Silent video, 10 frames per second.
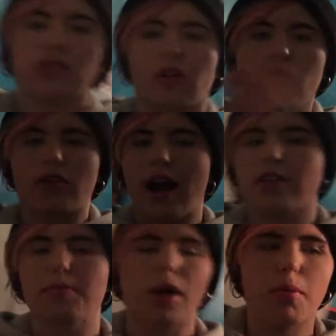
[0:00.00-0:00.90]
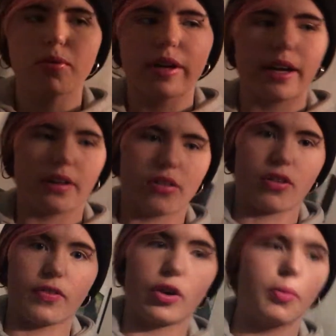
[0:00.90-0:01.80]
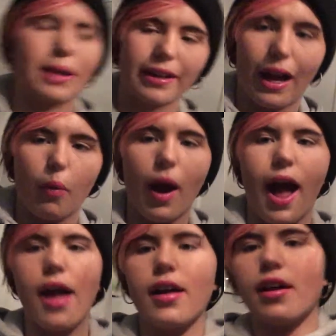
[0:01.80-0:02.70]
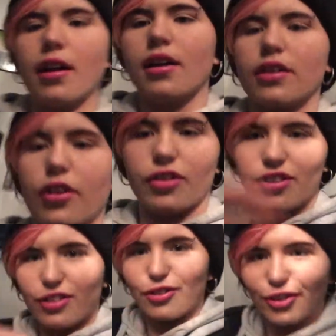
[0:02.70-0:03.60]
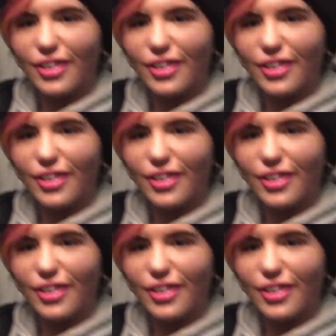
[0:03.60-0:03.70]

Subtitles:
and all the rides would be operated and stuff, and nobody would get wet because they're